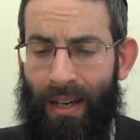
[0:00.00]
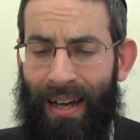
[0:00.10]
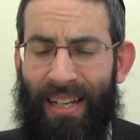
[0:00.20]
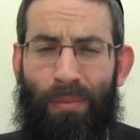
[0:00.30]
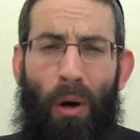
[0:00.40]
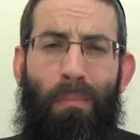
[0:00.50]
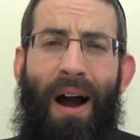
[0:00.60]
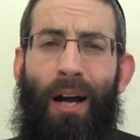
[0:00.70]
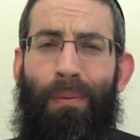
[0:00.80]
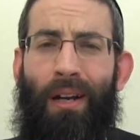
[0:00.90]
And he's more
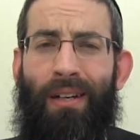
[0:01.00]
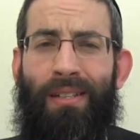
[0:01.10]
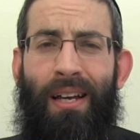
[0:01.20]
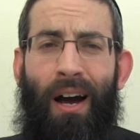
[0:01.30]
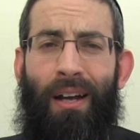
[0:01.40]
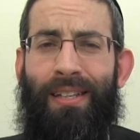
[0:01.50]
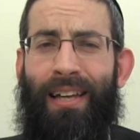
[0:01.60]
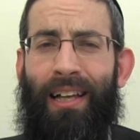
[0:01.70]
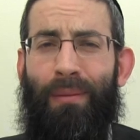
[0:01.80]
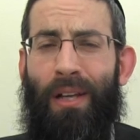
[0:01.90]
makbid on his
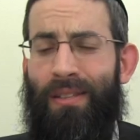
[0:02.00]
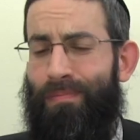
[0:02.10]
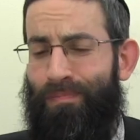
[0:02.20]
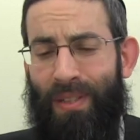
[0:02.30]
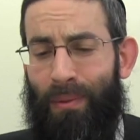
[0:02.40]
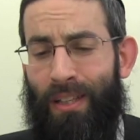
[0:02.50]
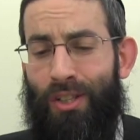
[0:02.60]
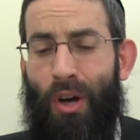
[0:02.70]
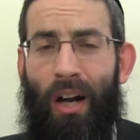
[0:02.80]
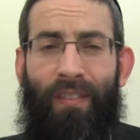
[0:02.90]
kelim. He doesn't simply
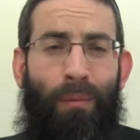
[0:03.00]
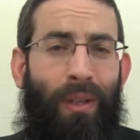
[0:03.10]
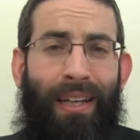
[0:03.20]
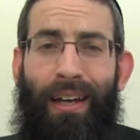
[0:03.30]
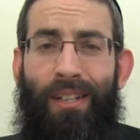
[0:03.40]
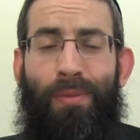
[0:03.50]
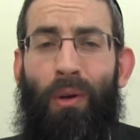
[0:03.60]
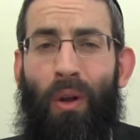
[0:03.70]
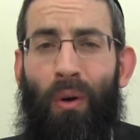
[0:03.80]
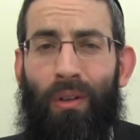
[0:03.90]
discard them when they get a
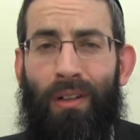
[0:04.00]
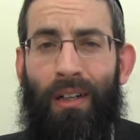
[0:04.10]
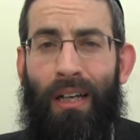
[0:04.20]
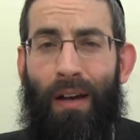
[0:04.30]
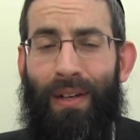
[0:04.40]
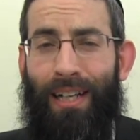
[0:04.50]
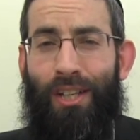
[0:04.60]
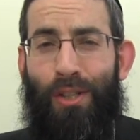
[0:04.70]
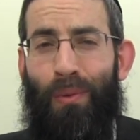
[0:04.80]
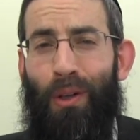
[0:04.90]
small hole. If it gets
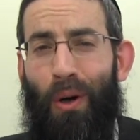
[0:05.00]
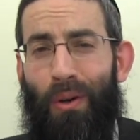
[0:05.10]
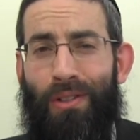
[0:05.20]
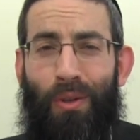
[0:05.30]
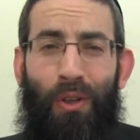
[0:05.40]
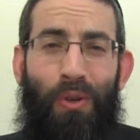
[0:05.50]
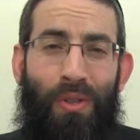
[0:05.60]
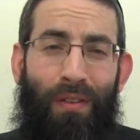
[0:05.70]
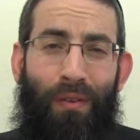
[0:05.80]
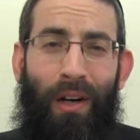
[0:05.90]
a small hole, so he'll
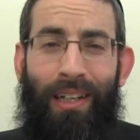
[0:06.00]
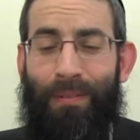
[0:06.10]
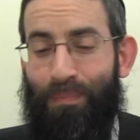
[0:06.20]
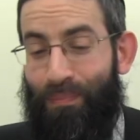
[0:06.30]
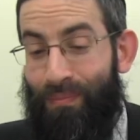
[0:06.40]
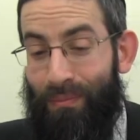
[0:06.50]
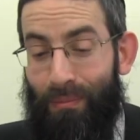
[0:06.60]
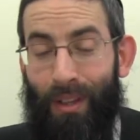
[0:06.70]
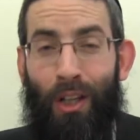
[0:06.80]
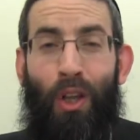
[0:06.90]
use it for a
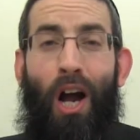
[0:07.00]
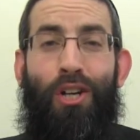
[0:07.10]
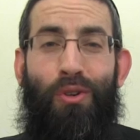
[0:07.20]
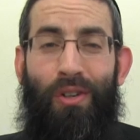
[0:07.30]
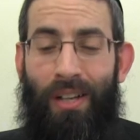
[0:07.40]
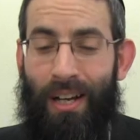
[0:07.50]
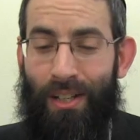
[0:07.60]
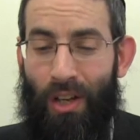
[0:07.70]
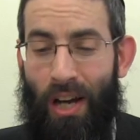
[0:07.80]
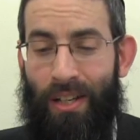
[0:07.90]
larger
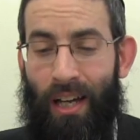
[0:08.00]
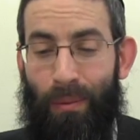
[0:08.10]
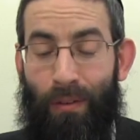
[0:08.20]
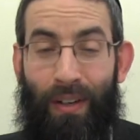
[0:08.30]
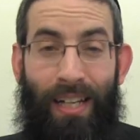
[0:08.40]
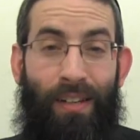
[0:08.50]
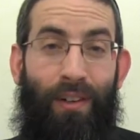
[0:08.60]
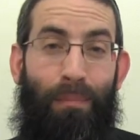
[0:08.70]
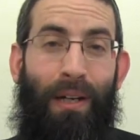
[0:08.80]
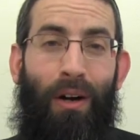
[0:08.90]
size item. If it gets
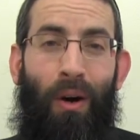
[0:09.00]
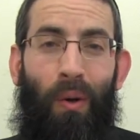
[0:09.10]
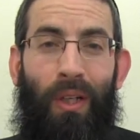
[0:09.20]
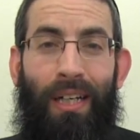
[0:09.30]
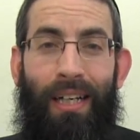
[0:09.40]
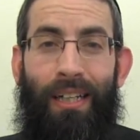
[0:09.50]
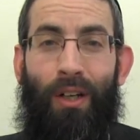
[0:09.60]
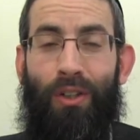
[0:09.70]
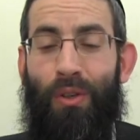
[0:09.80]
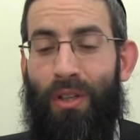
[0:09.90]
even a bigger hole, he's
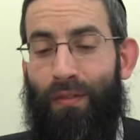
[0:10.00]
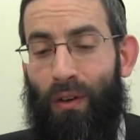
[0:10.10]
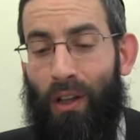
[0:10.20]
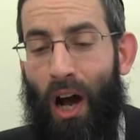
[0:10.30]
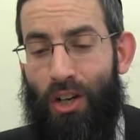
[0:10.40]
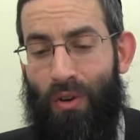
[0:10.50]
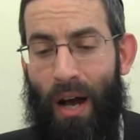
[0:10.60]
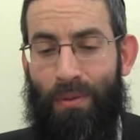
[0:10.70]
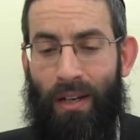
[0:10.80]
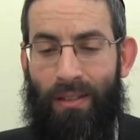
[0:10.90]
going to use it for larger
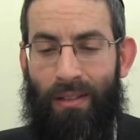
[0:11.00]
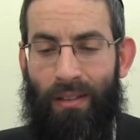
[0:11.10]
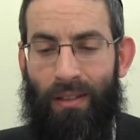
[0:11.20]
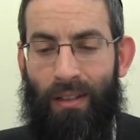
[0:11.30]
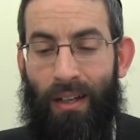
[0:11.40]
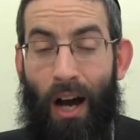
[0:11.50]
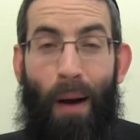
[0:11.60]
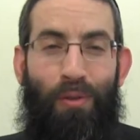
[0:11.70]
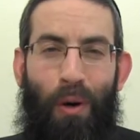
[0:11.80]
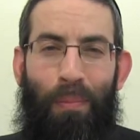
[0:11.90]
objects,
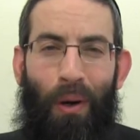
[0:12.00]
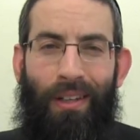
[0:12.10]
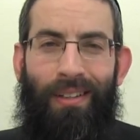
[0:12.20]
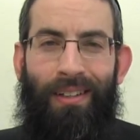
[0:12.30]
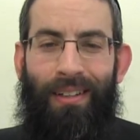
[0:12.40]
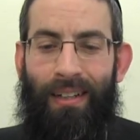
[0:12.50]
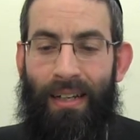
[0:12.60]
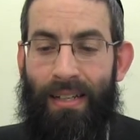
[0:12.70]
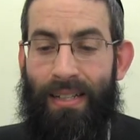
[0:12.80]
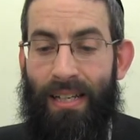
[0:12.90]
up to a point.
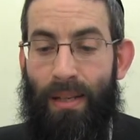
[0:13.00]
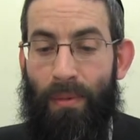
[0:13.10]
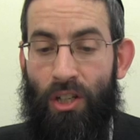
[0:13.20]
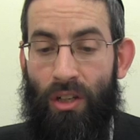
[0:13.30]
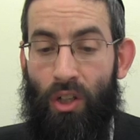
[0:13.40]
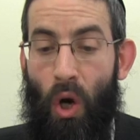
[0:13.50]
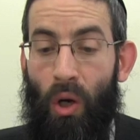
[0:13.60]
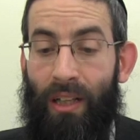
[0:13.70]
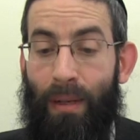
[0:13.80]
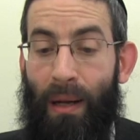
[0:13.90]
Says the Mishnah,
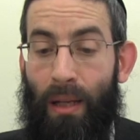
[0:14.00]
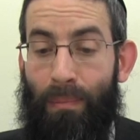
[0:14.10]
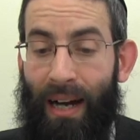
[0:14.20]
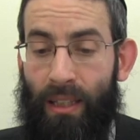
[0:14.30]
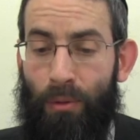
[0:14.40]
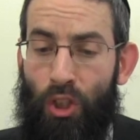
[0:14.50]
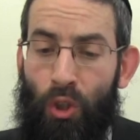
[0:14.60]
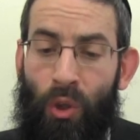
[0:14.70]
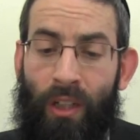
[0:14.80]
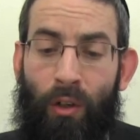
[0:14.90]
Kol klei balibatim
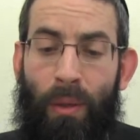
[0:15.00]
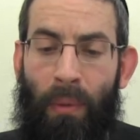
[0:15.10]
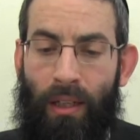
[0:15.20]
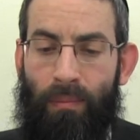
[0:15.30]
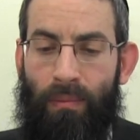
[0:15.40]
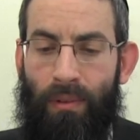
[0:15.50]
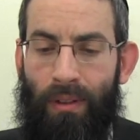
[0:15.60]
shiurim kirimayim.